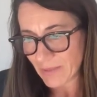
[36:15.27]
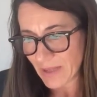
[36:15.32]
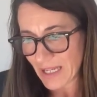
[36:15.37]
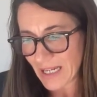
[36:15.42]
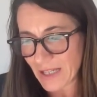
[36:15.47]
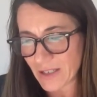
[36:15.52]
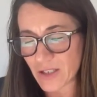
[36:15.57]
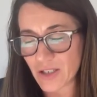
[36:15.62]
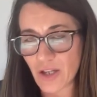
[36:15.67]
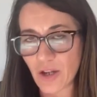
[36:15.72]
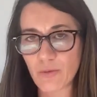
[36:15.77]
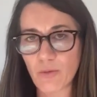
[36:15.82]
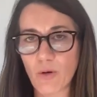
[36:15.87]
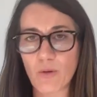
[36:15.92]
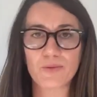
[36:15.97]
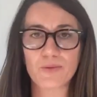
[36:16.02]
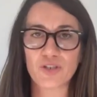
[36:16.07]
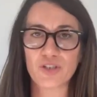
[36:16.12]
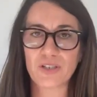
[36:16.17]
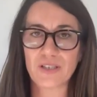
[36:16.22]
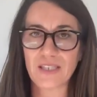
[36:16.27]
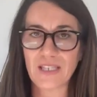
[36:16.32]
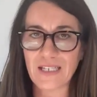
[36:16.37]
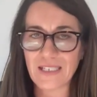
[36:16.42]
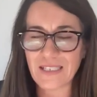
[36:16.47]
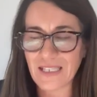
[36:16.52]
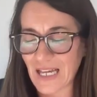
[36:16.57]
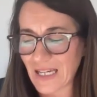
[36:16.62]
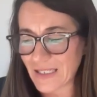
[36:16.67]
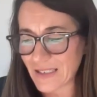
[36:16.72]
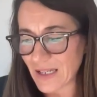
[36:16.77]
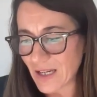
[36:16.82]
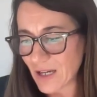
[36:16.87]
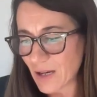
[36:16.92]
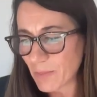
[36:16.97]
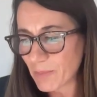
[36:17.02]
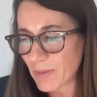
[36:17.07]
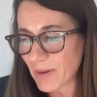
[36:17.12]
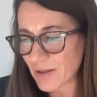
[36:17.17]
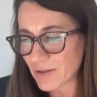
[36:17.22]
They had no option, they said,
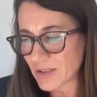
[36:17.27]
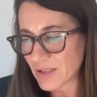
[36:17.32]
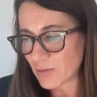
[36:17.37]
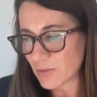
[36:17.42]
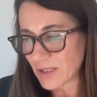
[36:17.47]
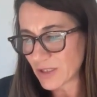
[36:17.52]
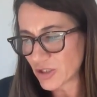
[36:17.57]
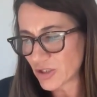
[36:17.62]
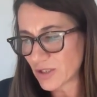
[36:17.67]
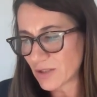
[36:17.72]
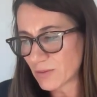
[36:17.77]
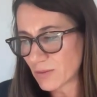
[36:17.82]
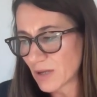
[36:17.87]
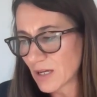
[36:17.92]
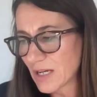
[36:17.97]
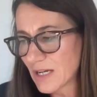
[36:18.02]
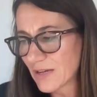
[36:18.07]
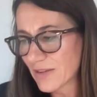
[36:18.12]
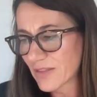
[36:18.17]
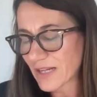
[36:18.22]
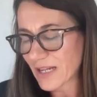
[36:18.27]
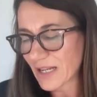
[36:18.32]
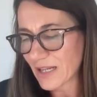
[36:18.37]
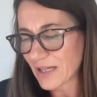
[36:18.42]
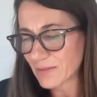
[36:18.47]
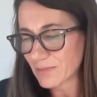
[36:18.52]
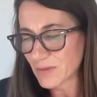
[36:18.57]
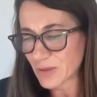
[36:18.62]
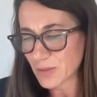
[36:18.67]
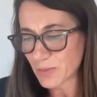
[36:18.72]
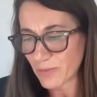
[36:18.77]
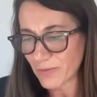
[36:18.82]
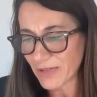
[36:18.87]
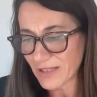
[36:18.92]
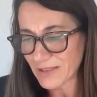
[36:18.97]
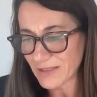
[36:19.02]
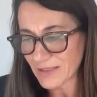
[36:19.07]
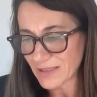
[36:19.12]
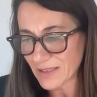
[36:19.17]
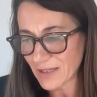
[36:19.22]
but to issue the claim to
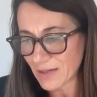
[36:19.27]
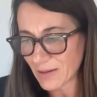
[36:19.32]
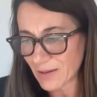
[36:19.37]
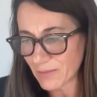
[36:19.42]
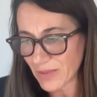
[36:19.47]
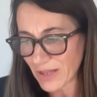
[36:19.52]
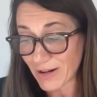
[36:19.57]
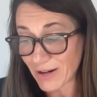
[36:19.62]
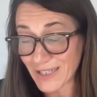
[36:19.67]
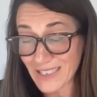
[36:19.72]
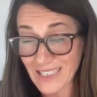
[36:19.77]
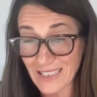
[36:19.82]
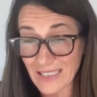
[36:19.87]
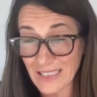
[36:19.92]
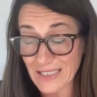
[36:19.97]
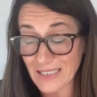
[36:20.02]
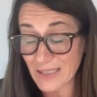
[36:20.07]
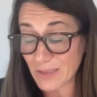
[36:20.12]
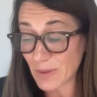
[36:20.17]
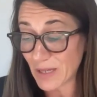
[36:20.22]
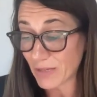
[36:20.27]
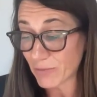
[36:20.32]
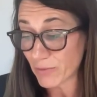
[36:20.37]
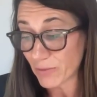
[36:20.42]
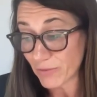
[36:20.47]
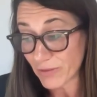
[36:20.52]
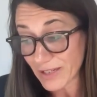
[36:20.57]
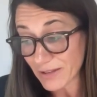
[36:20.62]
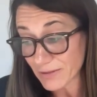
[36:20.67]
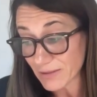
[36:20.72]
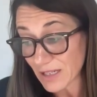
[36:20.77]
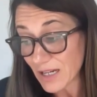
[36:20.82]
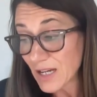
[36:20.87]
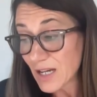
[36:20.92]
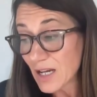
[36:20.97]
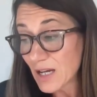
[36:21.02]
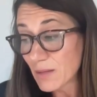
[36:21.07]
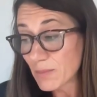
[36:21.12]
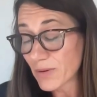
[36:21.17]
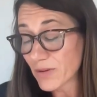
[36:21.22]
prevent their identities being revealed.
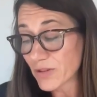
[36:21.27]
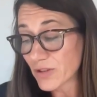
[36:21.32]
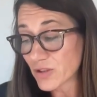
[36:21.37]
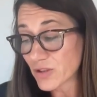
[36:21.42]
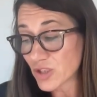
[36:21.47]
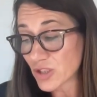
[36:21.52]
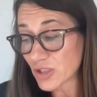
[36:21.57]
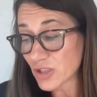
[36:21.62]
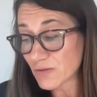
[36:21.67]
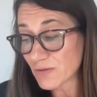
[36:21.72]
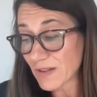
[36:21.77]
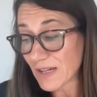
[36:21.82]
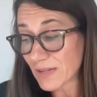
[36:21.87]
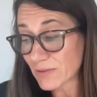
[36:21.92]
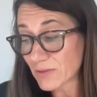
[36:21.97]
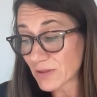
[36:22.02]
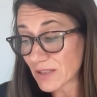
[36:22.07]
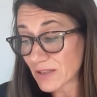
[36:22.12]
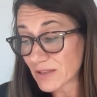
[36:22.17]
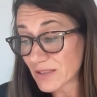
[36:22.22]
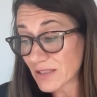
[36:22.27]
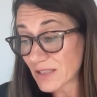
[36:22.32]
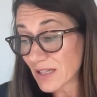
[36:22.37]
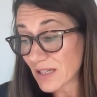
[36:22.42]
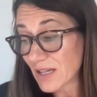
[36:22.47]
But the judge found that